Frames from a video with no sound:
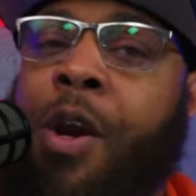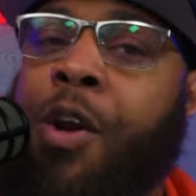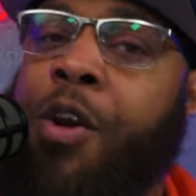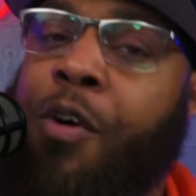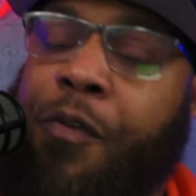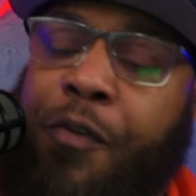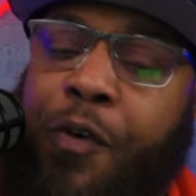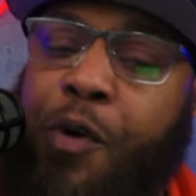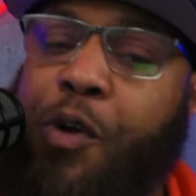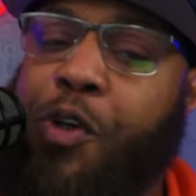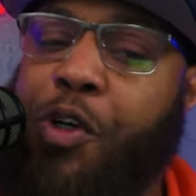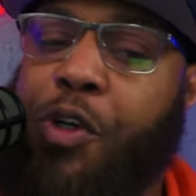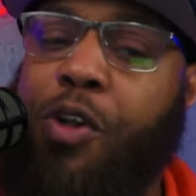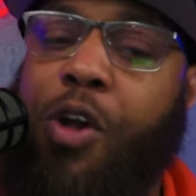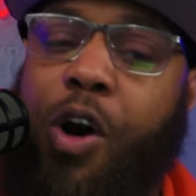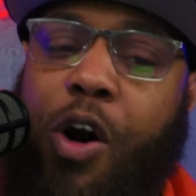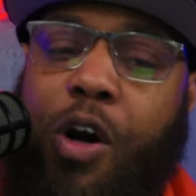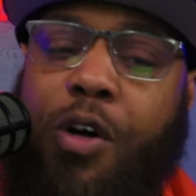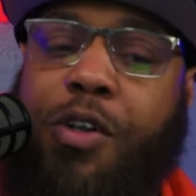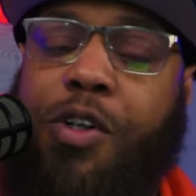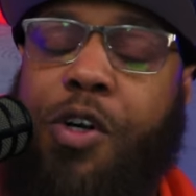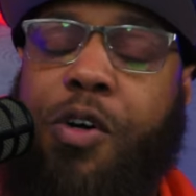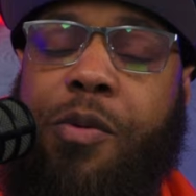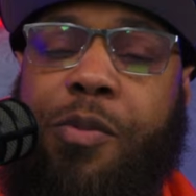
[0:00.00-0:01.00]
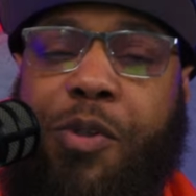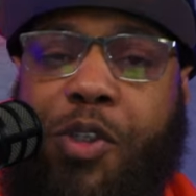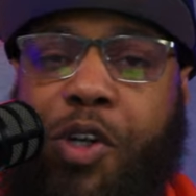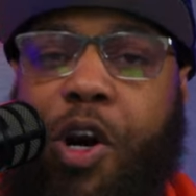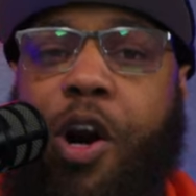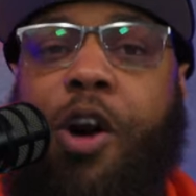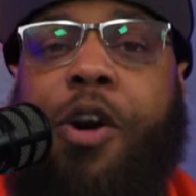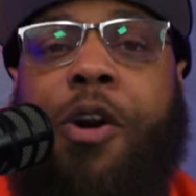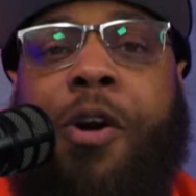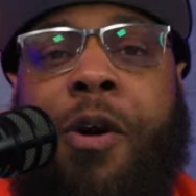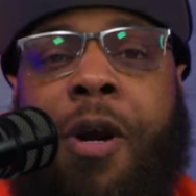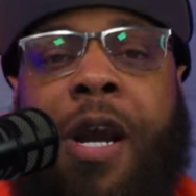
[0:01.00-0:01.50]
your future long-term
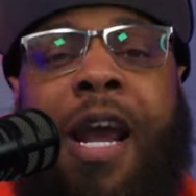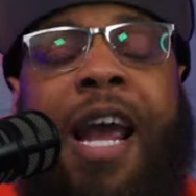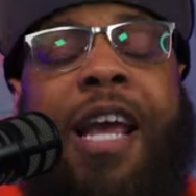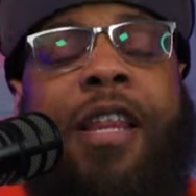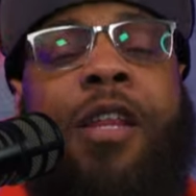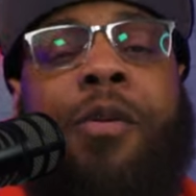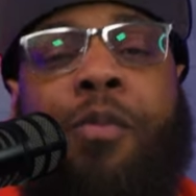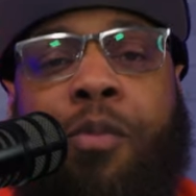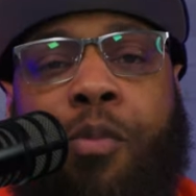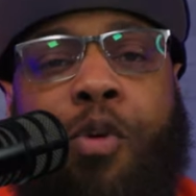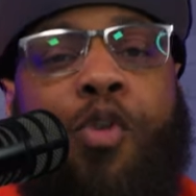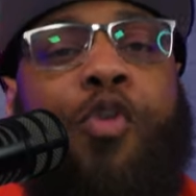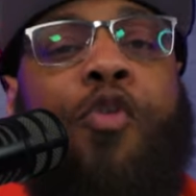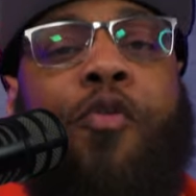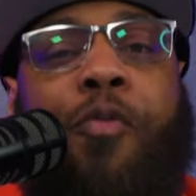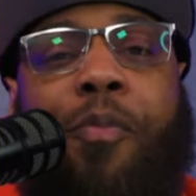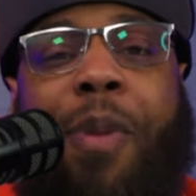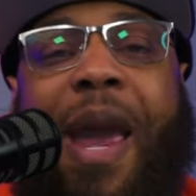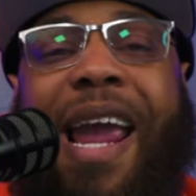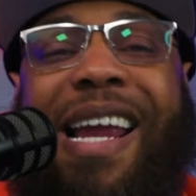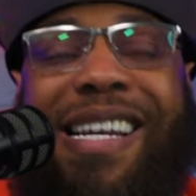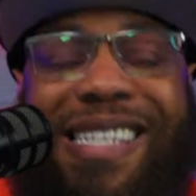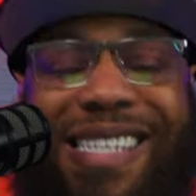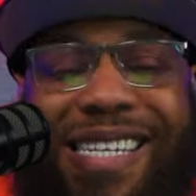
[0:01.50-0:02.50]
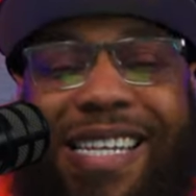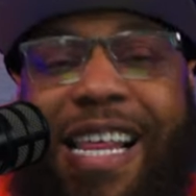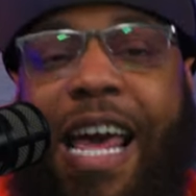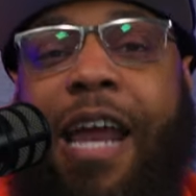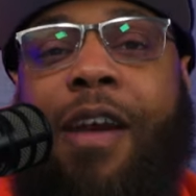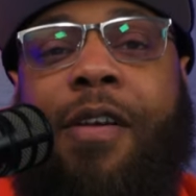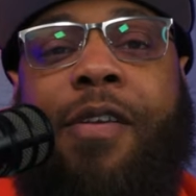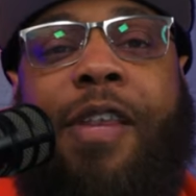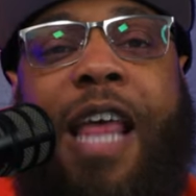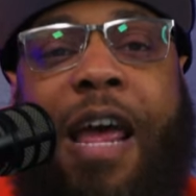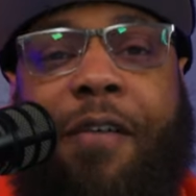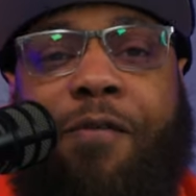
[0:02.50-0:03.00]
starter and then move Bates to
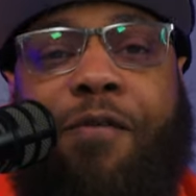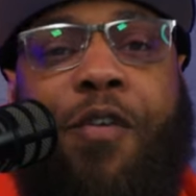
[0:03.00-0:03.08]
that